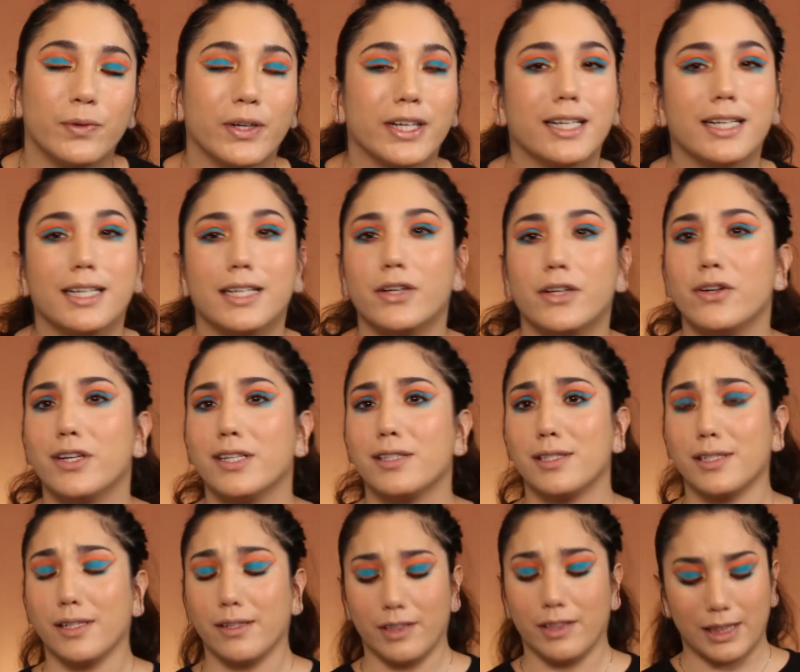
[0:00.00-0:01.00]
We're gonna go
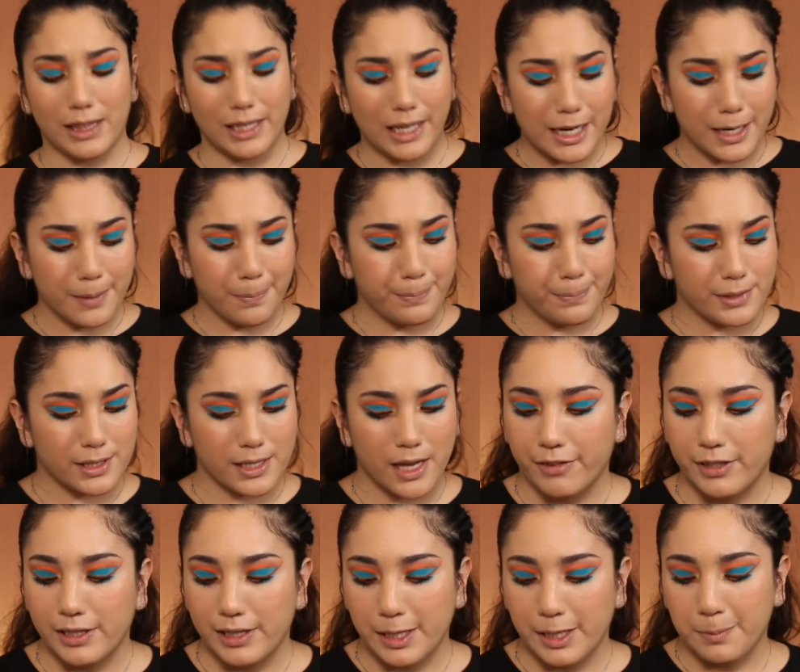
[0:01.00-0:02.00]
into lips.
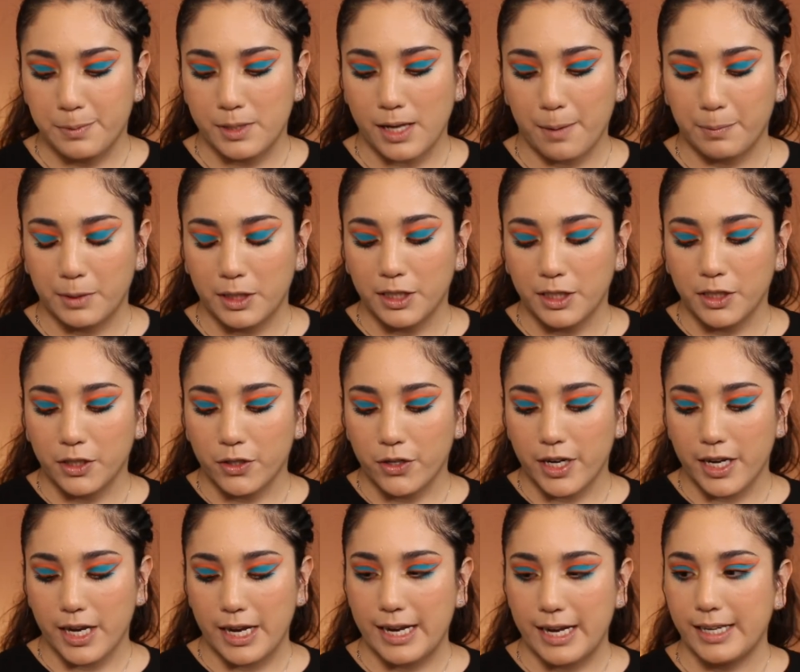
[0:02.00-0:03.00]
For lips, I'm gonna go
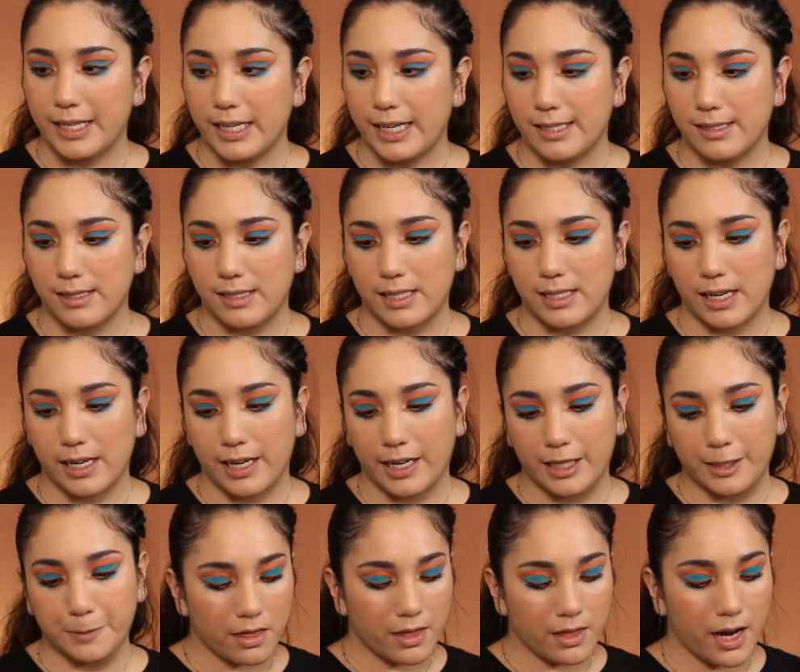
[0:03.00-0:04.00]
ahead and take
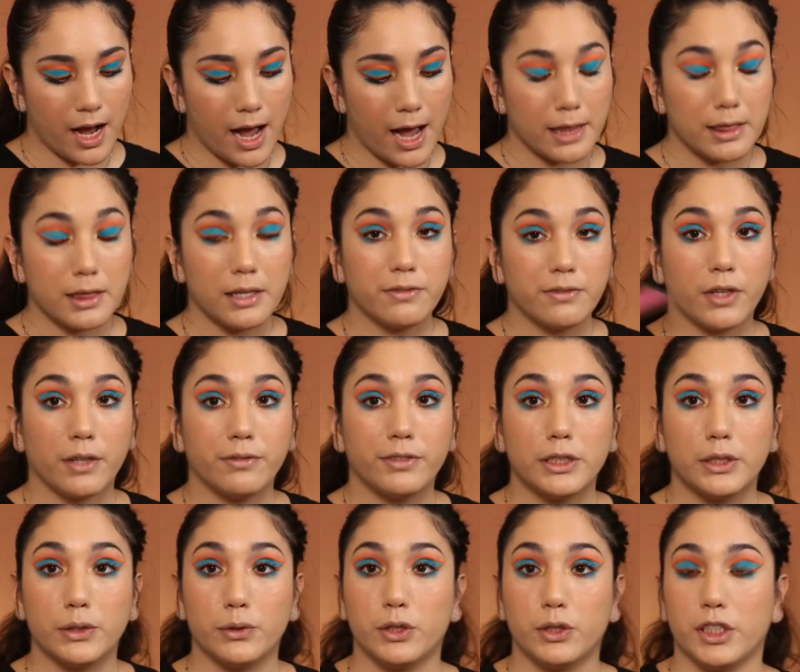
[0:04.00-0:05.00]
the I Love
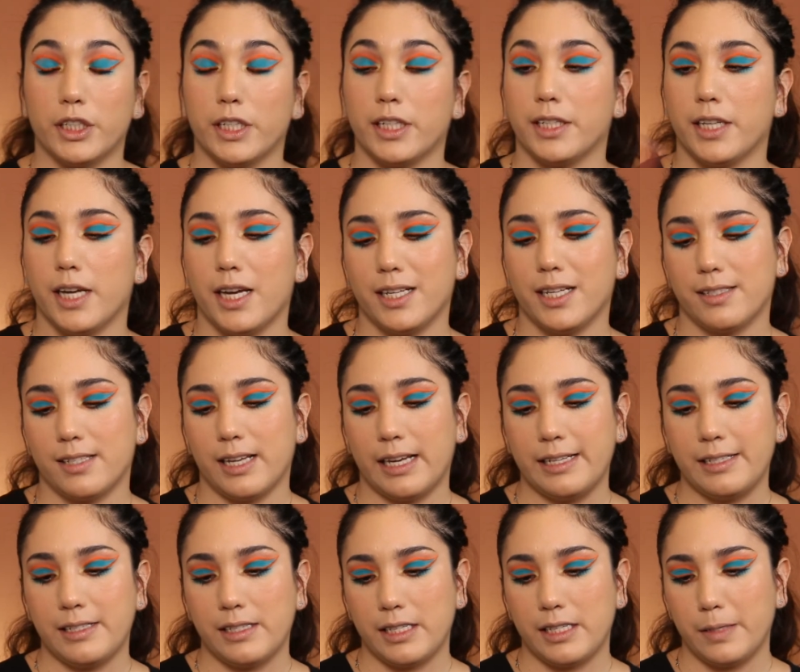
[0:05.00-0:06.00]
Revolution
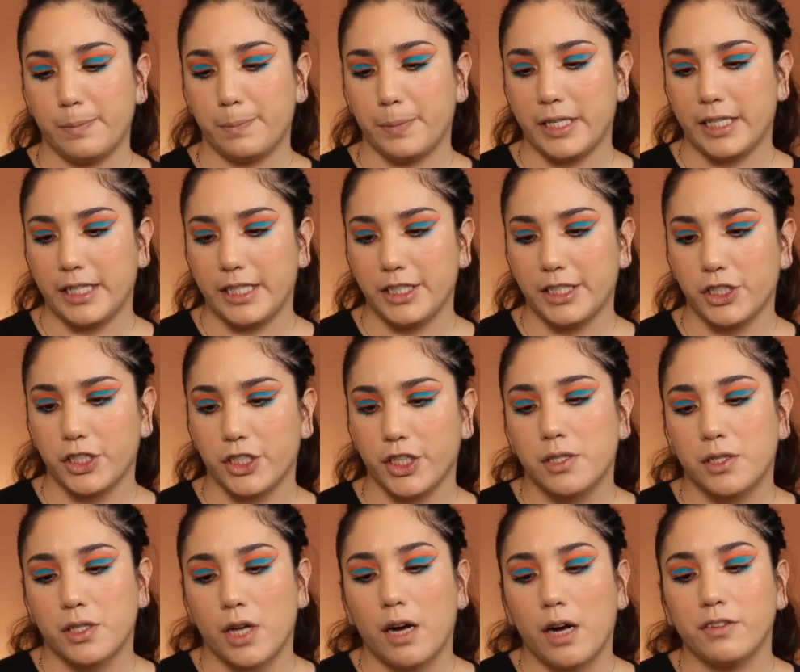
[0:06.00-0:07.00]
Tasty Peach
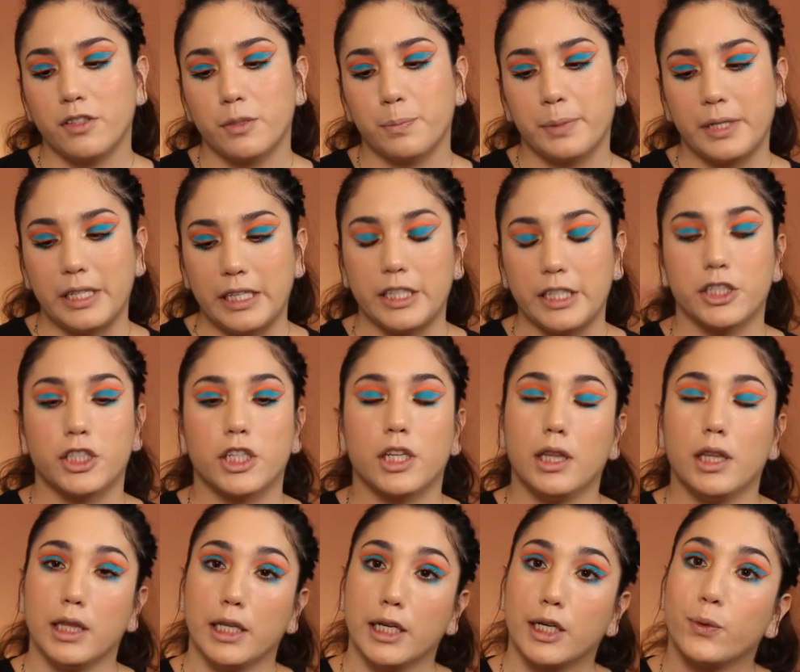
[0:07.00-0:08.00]
Soft Peach
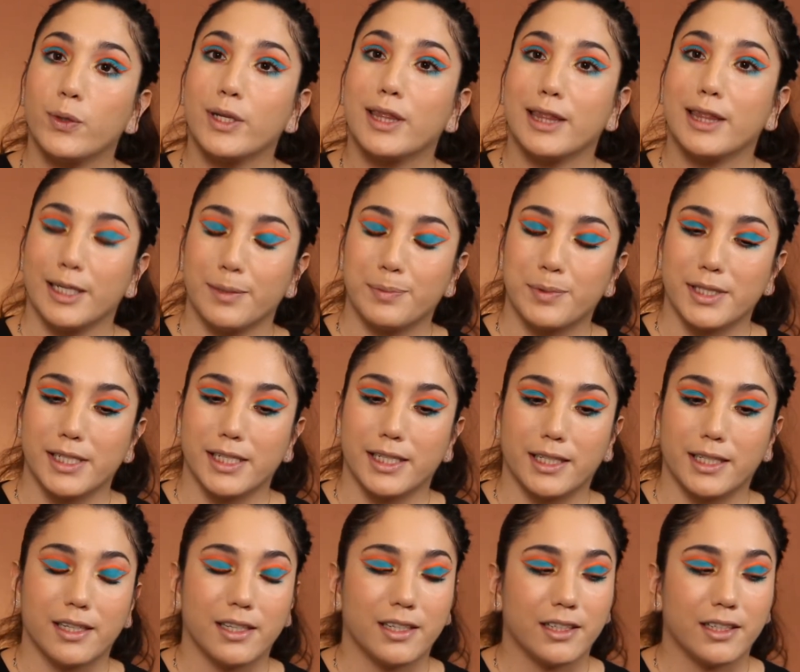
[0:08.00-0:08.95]
Liquid Lipstick.